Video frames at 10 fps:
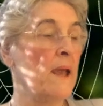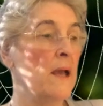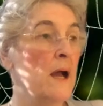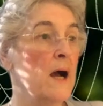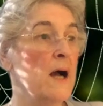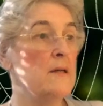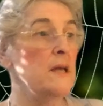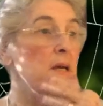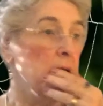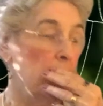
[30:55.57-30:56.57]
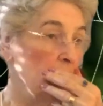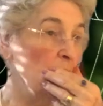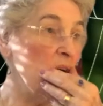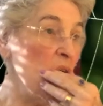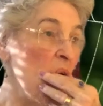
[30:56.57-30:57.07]
Yeah.
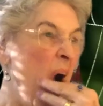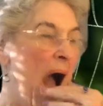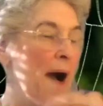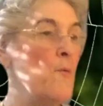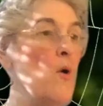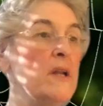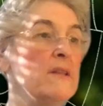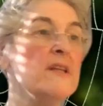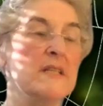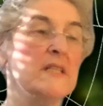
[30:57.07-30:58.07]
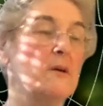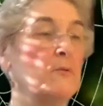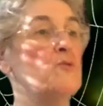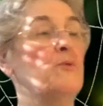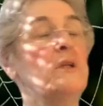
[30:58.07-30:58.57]
Well, one of the things that
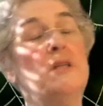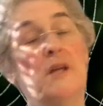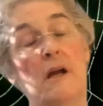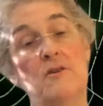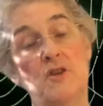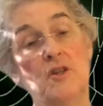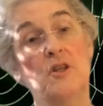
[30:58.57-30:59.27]
was really challenging to